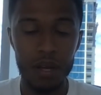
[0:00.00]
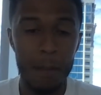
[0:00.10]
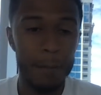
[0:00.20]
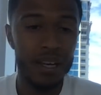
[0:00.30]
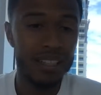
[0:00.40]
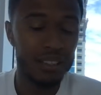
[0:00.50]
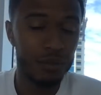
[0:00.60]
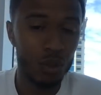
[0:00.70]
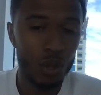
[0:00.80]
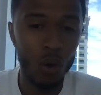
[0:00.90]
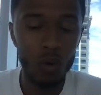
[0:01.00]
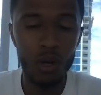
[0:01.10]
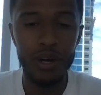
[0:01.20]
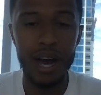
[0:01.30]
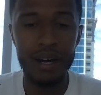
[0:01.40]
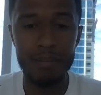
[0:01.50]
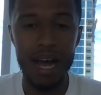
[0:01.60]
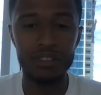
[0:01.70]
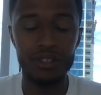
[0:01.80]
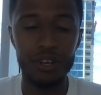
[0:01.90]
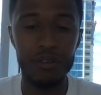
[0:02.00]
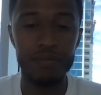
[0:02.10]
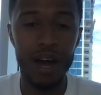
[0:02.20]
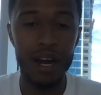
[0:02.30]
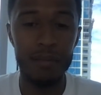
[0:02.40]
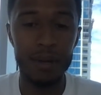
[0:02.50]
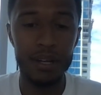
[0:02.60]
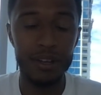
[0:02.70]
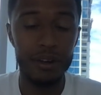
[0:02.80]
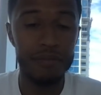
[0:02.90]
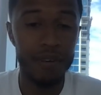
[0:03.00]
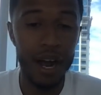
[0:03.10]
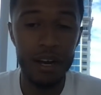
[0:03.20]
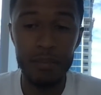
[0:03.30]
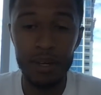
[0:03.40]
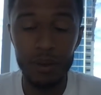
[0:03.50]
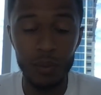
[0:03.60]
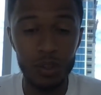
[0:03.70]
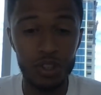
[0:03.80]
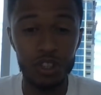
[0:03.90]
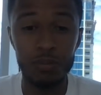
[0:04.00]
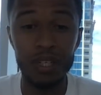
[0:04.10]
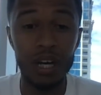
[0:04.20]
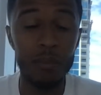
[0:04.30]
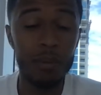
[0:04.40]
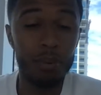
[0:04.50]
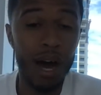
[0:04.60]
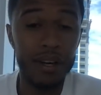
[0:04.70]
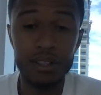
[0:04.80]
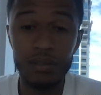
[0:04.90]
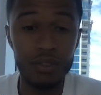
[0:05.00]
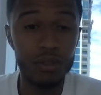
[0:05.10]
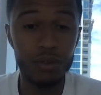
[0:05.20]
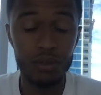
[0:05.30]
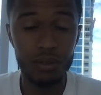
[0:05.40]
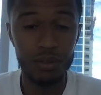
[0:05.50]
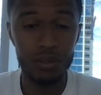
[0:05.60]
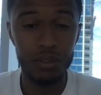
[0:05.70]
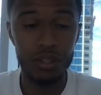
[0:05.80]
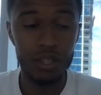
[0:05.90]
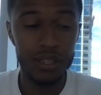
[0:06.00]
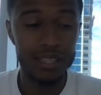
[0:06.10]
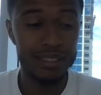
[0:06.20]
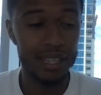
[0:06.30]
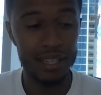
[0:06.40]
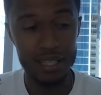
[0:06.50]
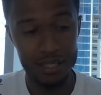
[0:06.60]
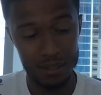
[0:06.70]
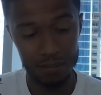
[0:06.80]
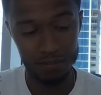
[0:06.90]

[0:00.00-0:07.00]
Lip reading: Because if you don't learn how to master your environment will just become a product of you. They say this.